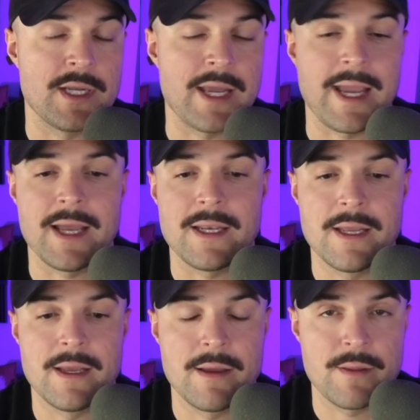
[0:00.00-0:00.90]
and
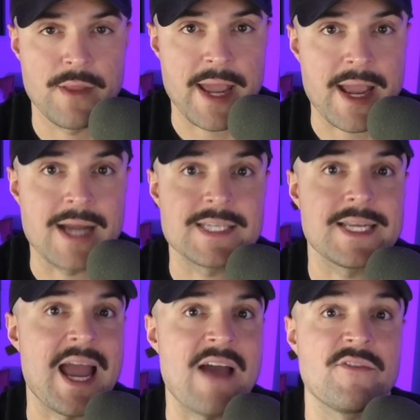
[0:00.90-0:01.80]
the AI is going
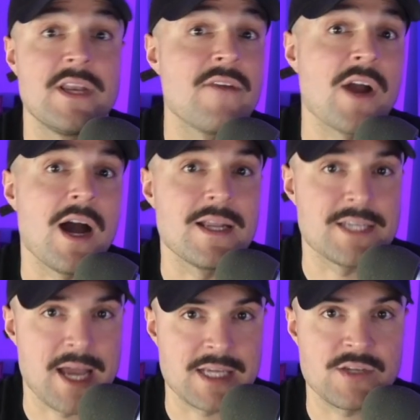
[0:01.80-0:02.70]
to have enough
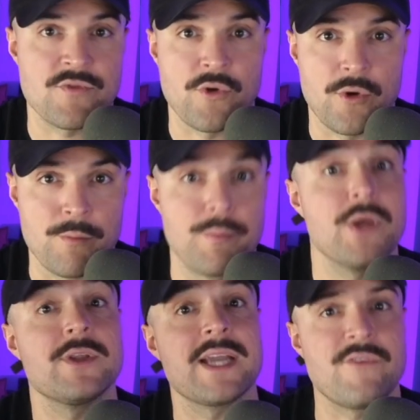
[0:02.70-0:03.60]
context for
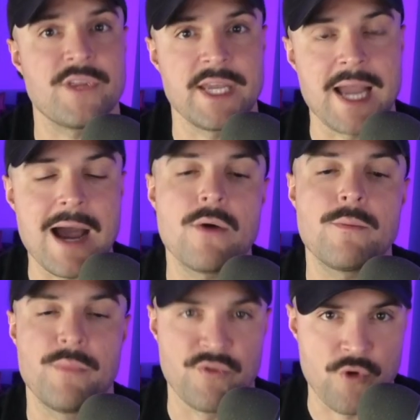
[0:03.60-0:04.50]
building everything out
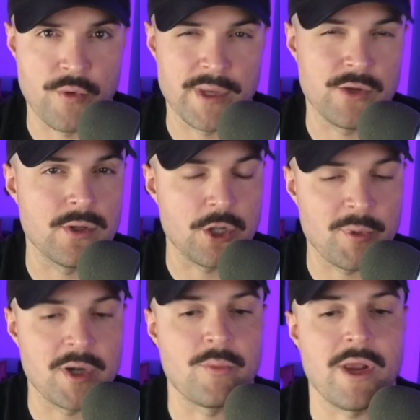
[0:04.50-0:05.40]
before we do a little
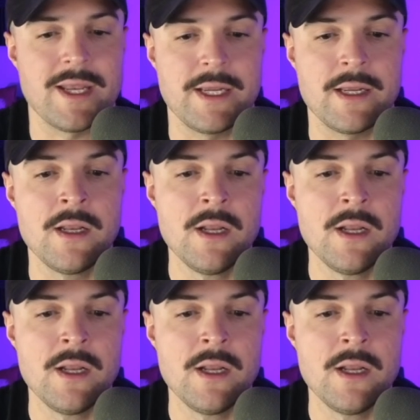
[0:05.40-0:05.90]
bit of branding.